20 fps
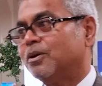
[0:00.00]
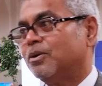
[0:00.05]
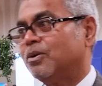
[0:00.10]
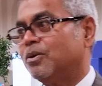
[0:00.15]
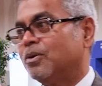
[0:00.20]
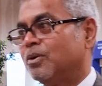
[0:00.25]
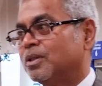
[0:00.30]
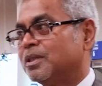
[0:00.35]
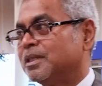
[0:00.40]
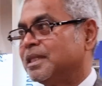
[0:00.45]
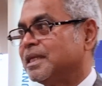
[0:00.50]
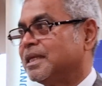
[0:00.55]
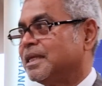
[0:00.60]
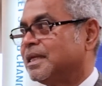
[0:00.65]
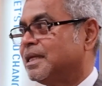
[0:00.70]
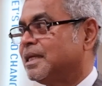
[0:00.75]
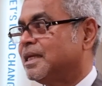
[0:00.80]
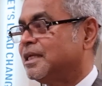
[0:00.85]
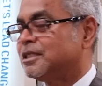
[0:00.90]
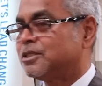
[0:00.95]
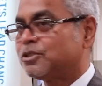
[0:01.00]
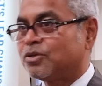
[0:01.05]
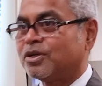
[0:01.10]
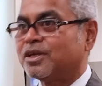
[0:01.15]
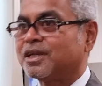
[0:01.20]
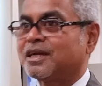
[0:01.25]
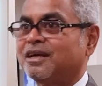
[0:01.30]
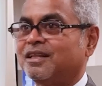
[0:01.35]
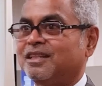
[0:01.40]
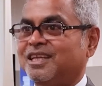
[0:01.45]
all the
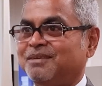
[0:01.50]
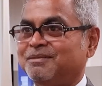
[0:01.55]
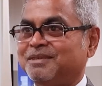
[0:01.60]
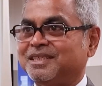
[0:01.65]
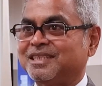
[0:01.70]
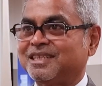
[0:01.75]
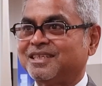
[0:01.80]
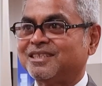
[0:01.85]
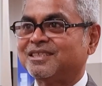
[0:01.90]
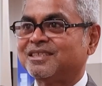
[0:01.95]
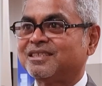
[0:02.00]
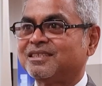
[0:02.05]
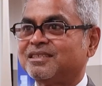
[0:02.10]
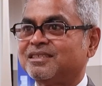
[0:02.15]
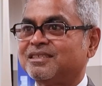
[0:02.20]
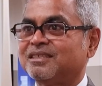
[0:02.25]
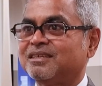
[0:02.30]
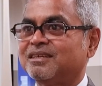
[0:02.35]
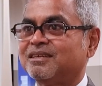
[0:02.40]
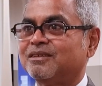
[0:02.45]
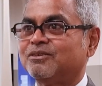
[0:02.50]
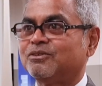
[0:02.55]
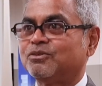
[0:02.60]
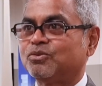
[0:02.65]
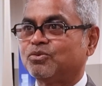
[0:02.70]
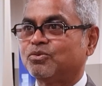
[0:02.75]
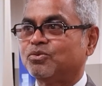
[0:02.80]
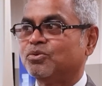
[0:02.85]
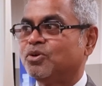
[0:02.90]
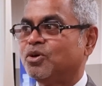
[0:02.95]
historical emitters
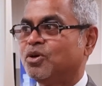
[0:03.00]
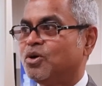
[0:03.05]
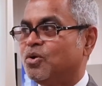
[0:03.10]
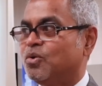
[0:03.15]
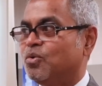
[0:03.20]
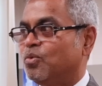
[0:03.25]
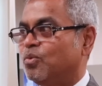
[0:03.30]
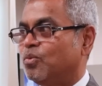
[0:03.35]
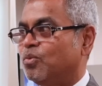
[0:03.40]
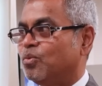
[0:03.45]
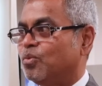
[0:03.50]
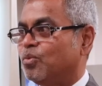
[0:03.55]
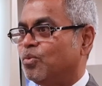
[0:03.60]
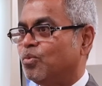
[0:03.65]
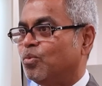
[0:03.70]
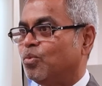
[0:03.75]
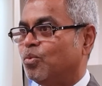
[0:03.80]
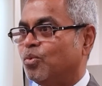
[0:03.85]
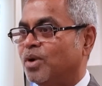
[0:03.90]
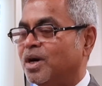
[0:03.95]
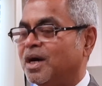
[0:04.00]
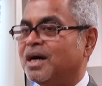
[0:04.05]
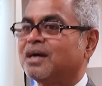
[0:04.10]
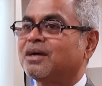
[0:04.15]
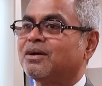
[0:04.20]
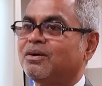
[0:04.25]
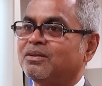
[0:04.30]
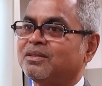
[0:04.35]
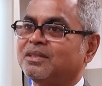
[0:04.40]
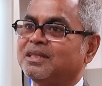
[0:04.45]
to
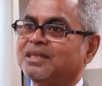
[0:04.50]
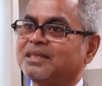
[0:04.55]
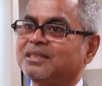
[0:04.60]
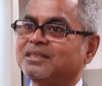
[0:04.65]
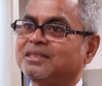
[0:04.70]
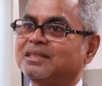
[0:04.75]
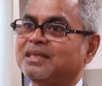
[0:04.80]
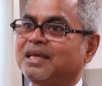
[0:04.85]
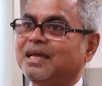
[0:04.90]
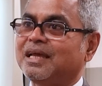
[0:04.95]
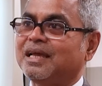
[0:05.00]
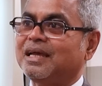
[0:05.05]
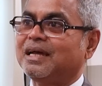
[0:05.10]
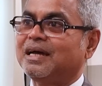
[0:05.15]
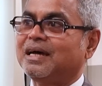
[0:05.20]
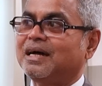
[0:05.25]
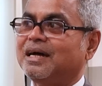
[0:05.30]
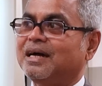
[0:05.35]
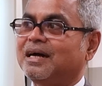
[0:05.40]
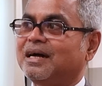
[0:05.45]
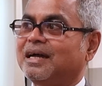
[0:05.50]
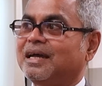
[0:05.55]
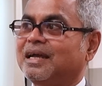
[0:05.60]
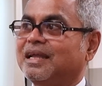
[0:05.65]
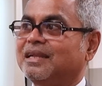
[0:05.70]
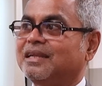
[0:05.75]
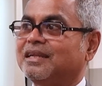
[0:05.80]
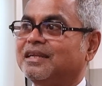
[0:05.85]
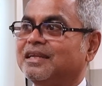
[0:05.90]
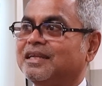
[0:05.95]
work on this
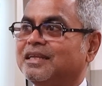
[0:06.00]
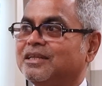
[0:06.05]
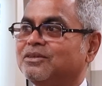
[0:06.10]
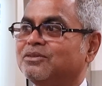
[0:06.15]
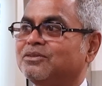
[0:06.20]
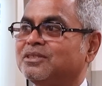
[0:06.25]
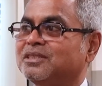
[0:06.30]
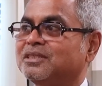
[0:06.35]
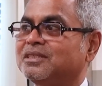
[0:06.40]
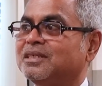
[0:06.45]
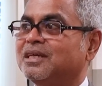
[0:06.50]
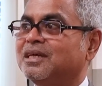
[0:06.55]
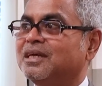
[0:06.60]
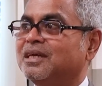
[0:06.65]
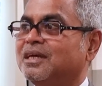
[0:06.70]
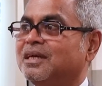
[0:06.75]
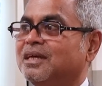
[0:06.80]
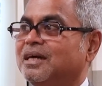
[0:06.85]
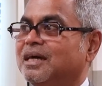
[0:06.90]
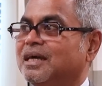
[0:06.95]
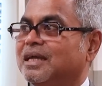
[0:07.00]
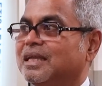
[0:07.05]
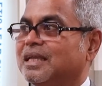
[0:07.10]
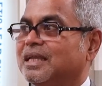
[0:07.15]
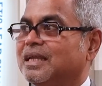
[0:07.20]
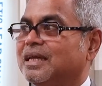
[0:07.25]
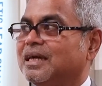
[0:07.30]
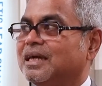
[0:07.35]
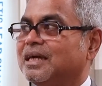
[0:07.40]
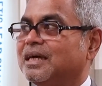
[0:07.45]
and reduce
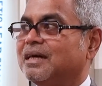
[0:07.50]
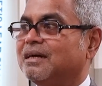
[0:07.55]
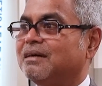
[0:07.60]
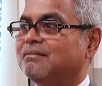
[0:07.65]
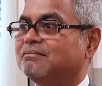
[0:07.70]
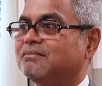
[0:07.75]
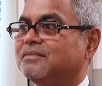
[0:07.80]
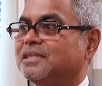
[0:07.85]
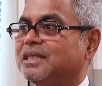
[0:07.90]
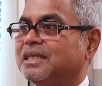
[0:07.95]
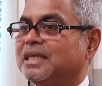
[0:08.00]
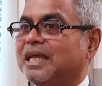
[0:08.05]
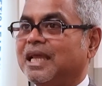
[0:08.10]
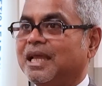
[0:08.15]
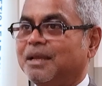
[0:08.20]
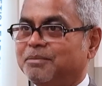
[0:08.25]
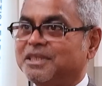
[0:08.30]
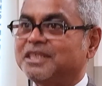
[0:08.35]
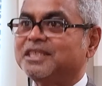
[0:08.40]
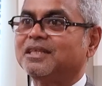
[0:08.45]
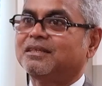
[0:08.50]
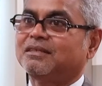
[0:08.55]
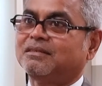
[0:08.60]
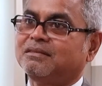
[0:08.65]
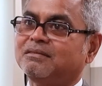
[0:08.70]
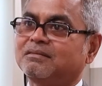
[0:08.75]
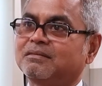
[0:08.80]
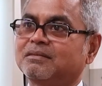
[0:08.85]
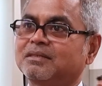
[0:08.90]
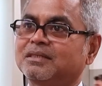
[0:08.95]
the emission
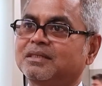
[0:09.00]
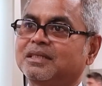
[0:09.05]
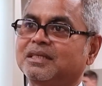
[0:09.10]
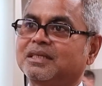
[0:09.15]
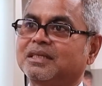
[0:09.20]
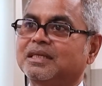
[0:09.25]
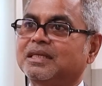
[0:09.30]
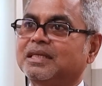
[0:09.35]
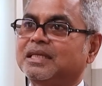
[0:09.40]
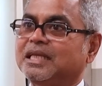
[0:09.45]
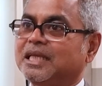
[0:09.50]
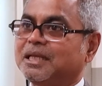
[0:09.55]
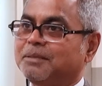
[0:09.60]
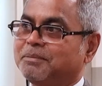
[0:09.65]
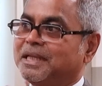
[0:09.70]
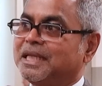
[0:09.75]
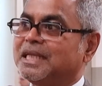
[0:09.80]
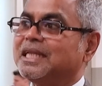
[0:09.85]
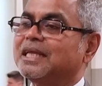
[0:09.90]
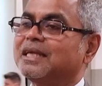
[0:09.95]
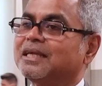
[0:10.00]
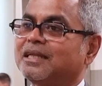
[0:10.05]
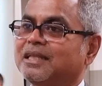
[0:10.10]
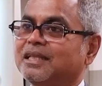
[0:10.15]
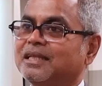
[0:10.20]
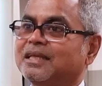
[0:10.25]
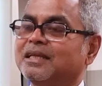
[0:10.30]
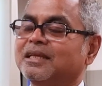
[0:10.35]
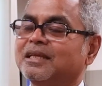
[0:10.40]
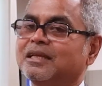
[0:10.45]
immediately,